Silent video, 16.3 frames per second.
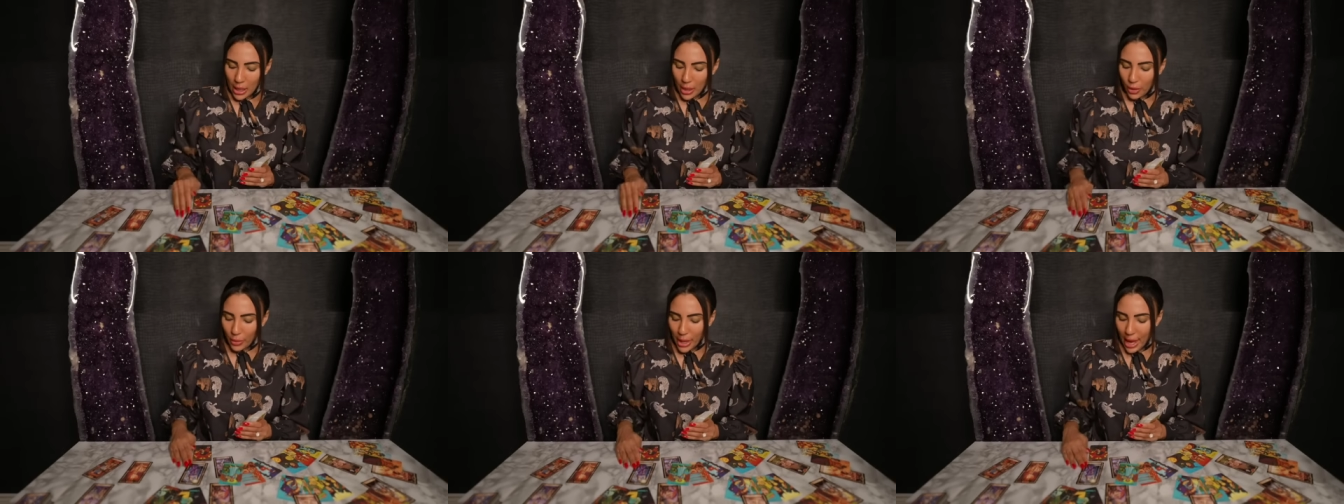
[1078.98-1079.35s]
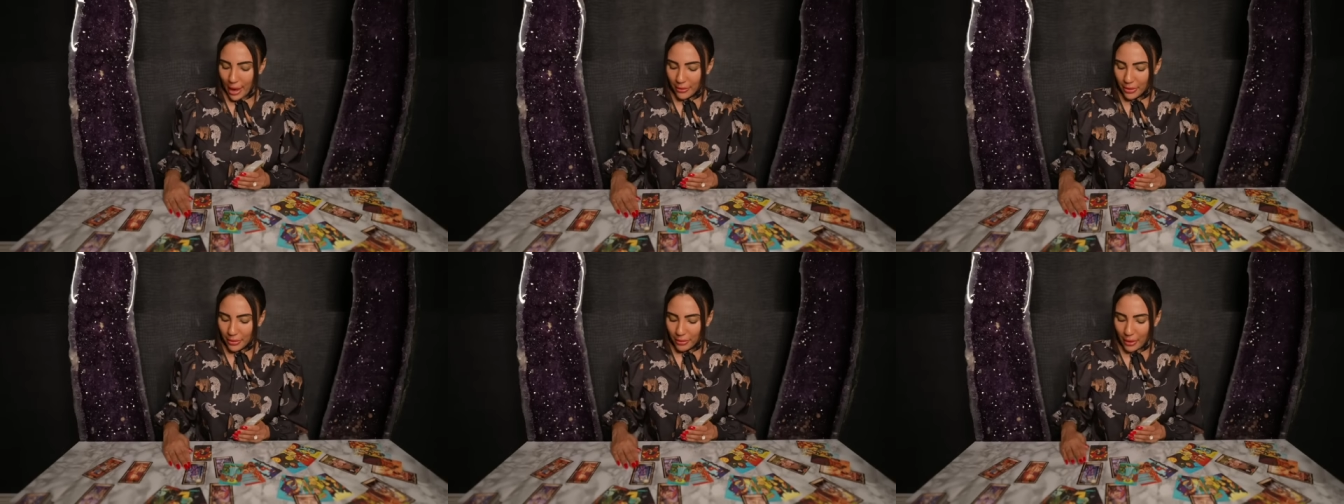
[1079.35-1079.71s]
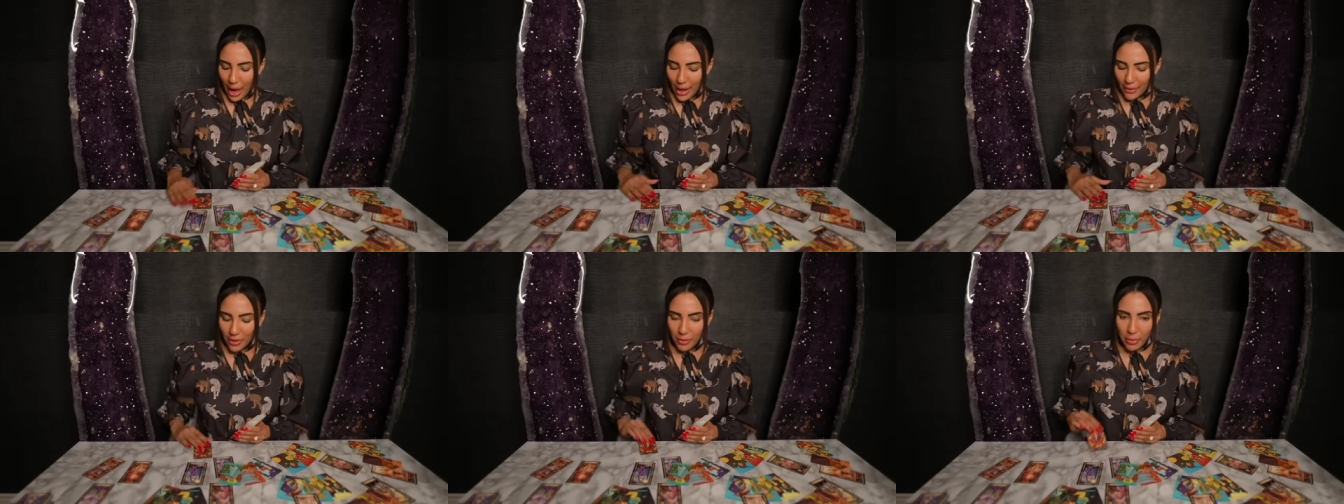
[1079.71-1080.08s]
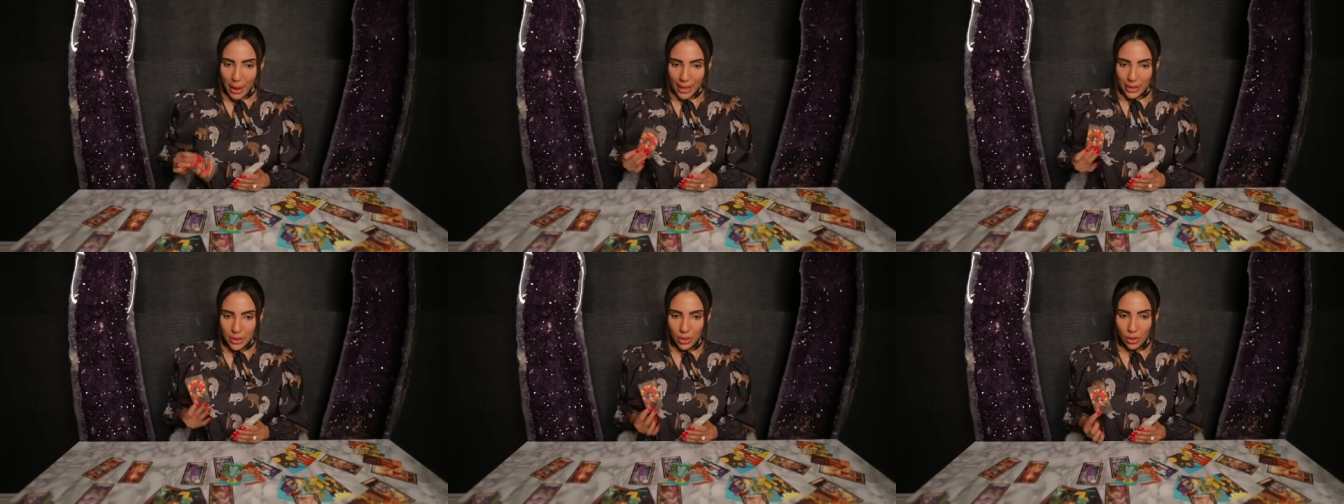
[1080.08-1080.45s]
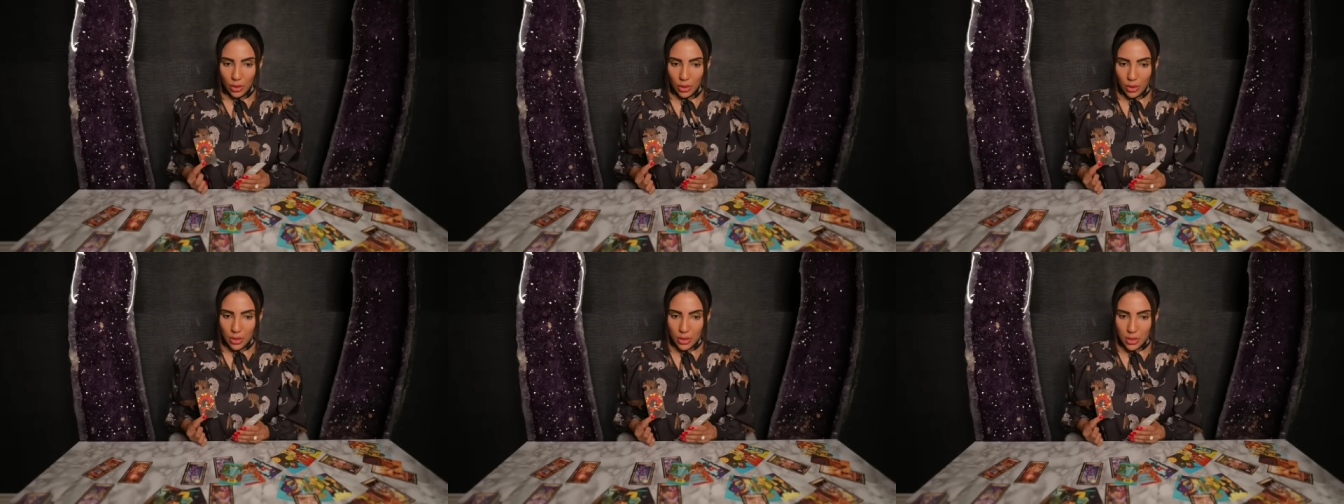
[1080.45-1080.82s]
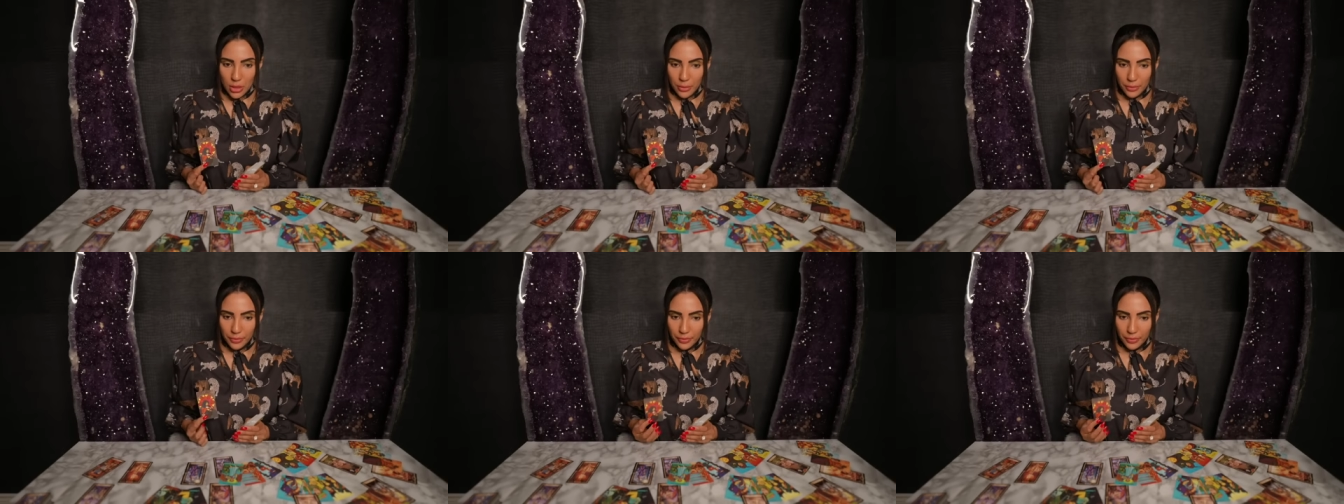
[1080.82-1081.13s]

we have the five of pentacles